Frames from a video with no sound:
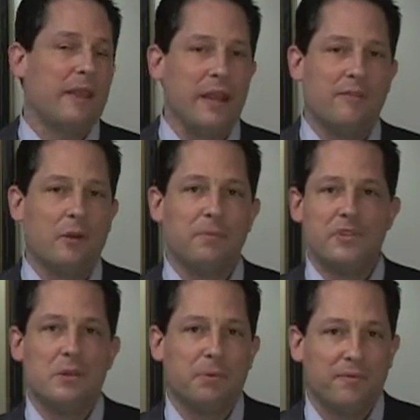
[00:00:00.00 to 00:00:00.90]
again, if you're a
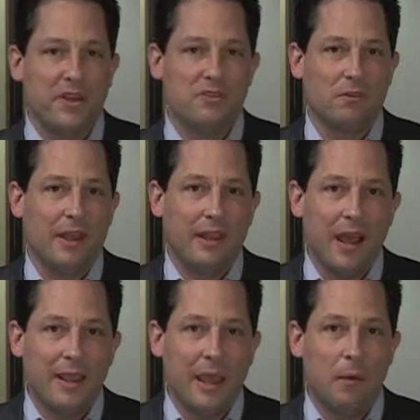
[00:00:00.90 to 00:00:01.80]
busy professional like
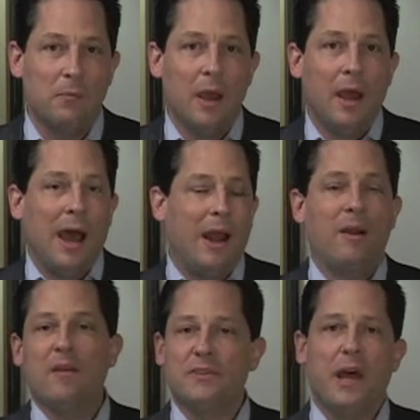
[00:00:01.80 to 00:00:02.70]
I am, I
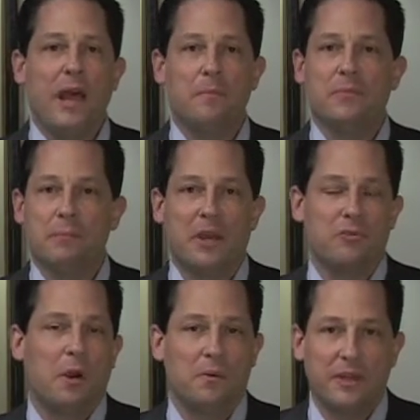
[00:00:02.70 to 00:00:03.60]
don't have time to
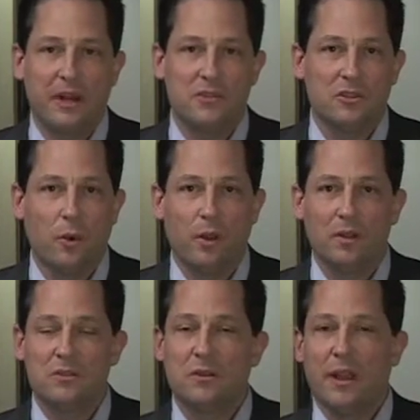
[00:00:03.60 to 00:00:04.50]
mess around with tenants and
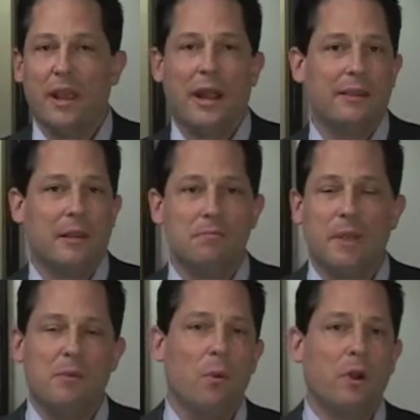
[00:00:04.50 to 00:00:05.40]
toilets, and I get
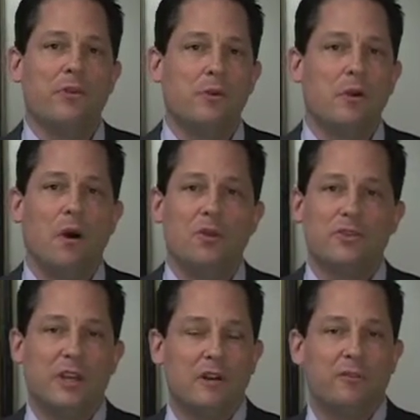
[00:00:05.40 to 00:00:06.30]
maybe 1 or 2
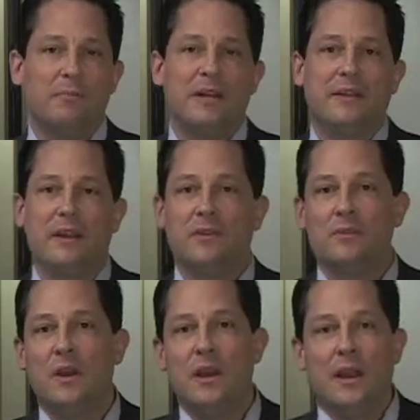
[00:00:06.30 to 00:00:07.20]
calls a year from my
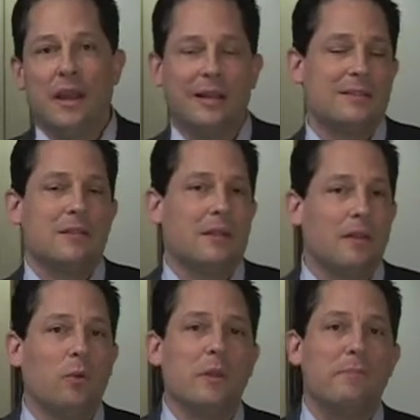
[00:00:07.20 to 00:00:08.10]
tenants, and that's the
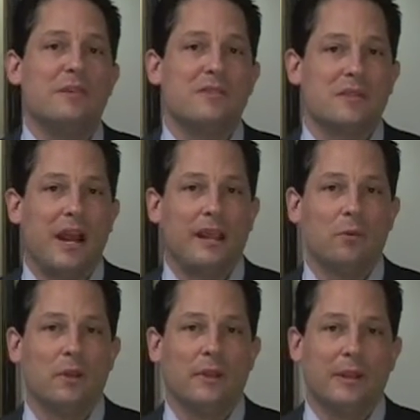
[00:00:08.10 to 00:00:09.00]
only business that I
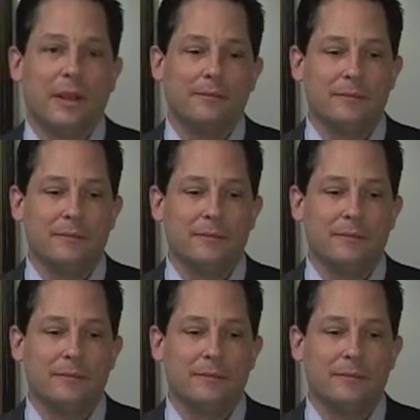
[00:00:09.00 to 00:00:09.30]
could really,